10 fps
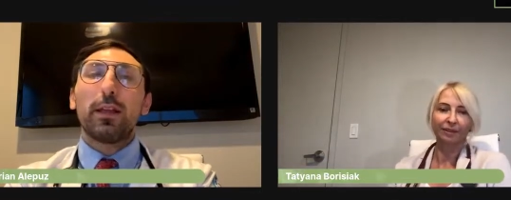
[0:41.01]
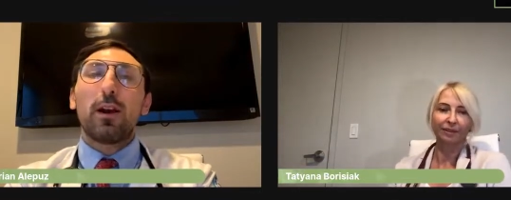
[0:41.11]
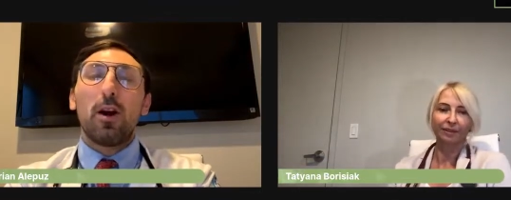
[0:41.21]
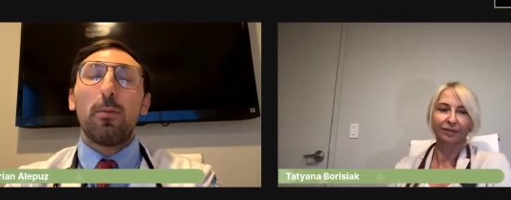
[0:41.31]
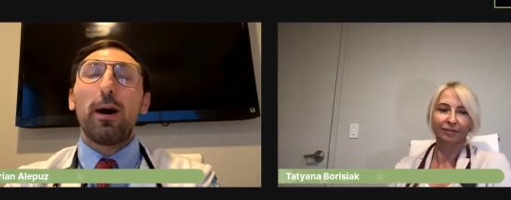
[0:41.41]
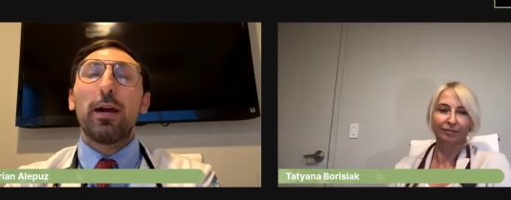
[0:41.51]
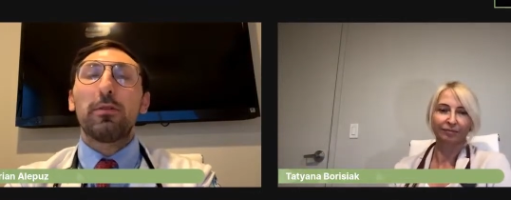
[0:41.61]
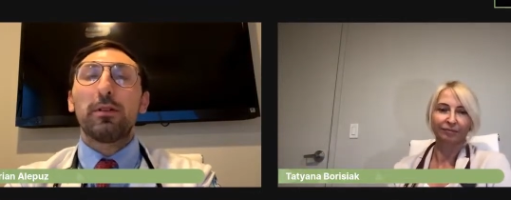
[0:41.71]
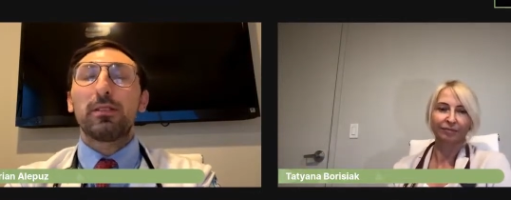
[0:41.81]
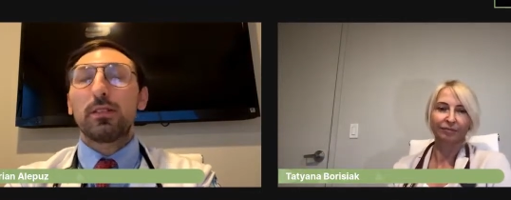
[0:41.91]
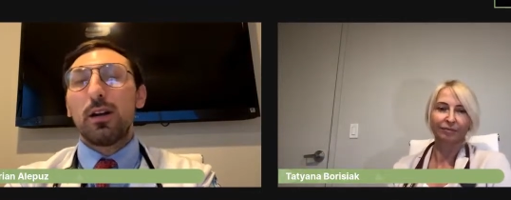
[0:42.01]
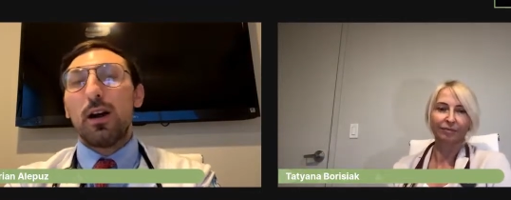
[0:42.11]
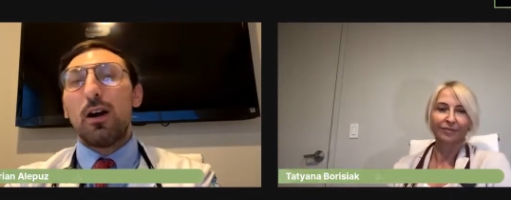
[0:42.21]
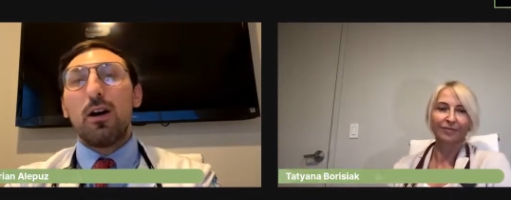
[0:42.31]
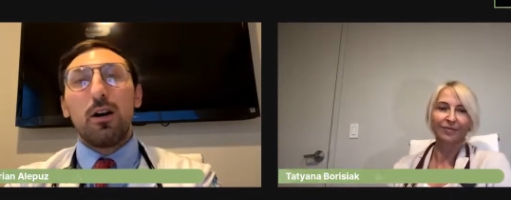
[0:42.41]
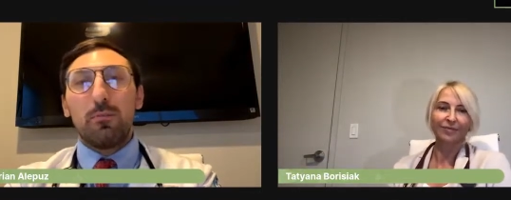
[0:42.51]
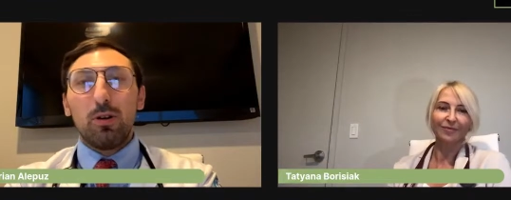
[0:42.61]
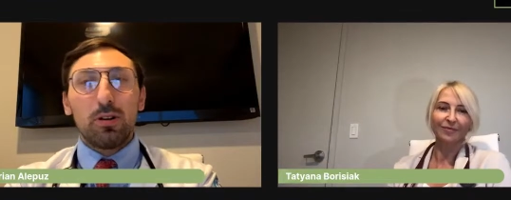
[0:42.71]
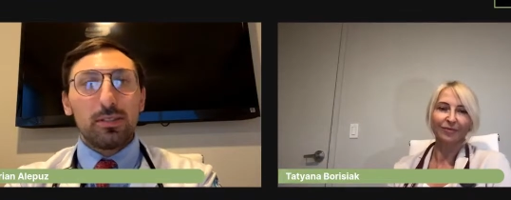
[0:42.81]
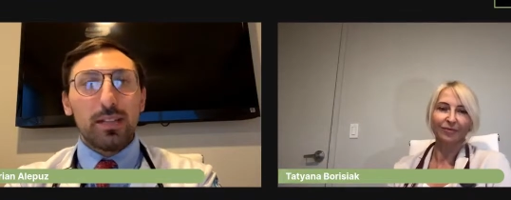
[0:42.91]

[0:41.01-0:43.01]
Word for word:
Speaker 1: carbohydrates are broken